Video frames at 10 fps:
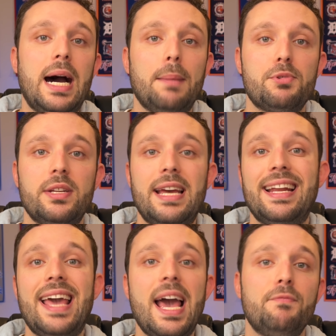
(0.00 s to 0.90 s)
option at
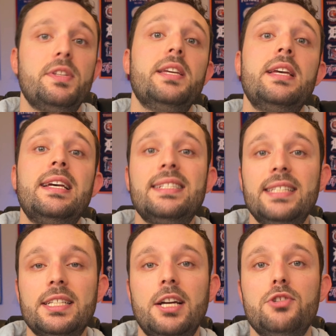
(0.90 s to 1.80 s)
a hefty
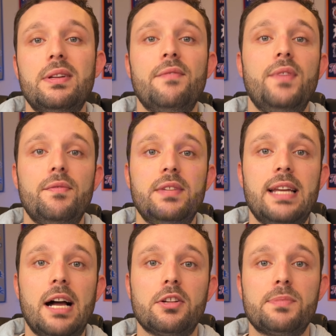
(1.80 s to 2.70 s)

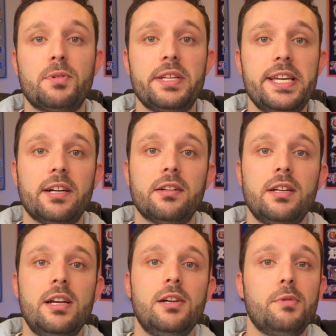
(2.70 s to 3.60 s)
$650 per year,
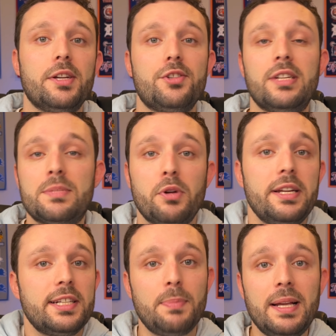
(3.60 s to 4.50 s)
which is
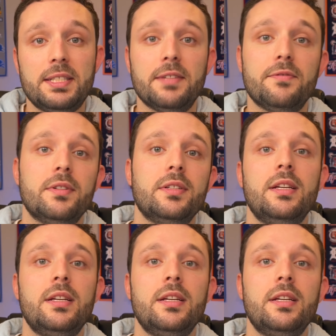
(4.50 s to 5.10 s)
pretty expensive.